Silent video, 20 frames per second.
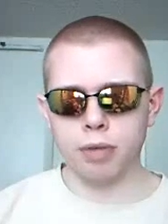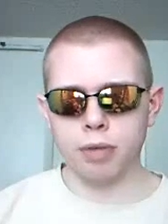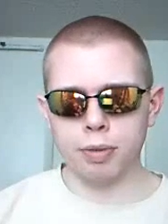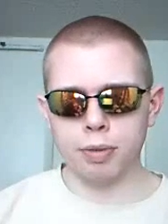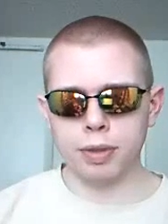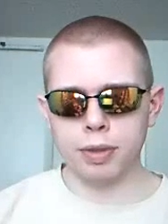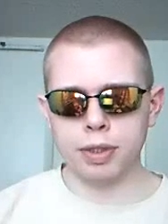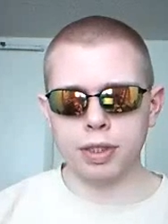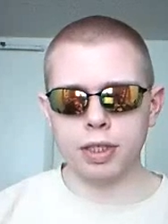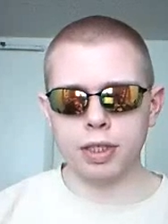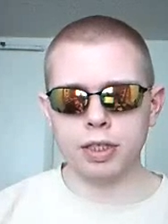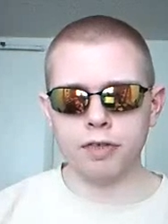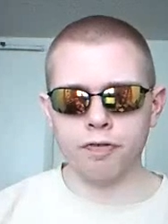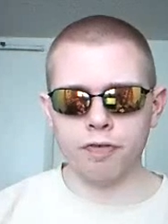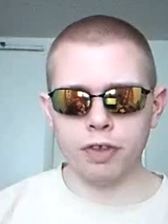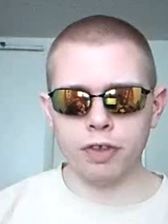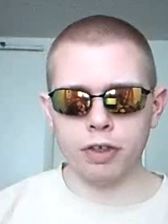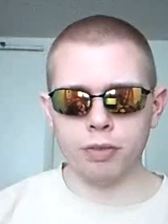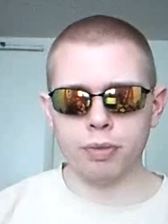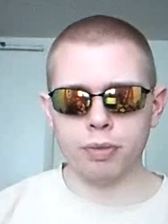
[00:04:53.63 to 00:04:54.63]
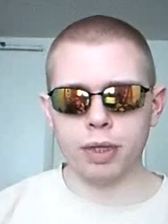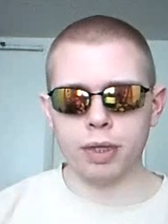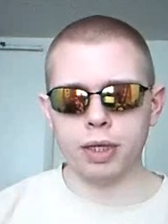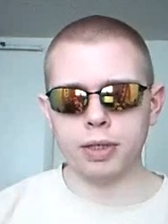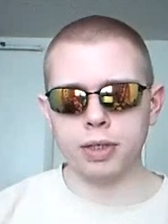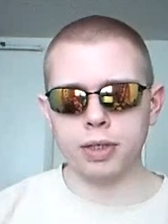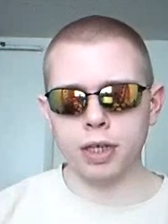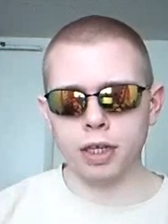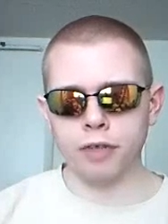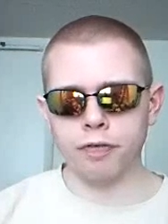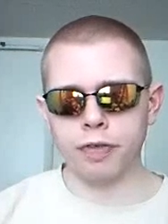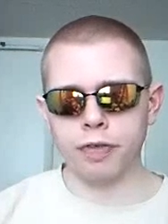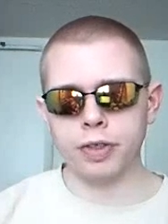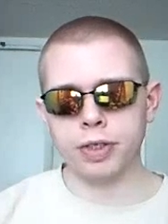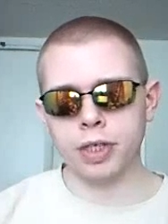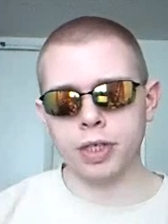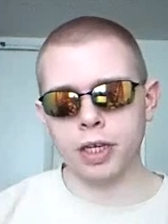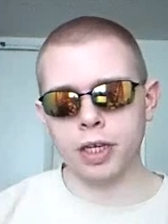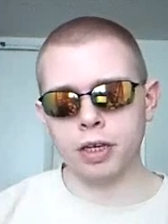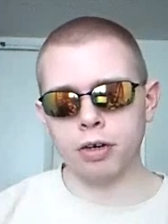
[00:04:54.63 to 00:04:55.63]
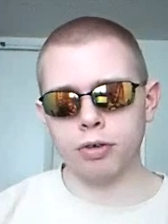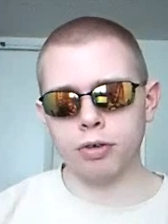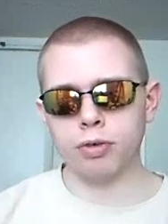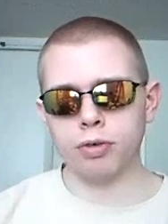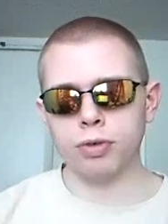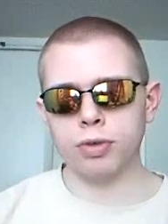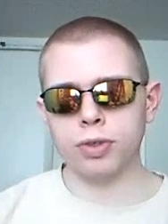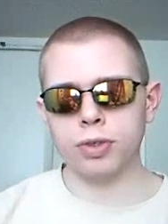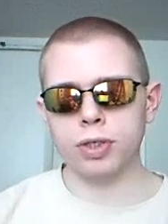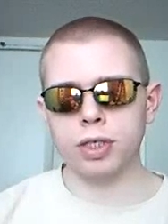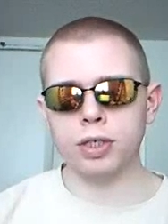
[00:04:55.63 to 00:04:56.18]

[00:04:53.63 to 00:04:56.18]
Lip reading: marmosets, field mice, elephants, kangaroos,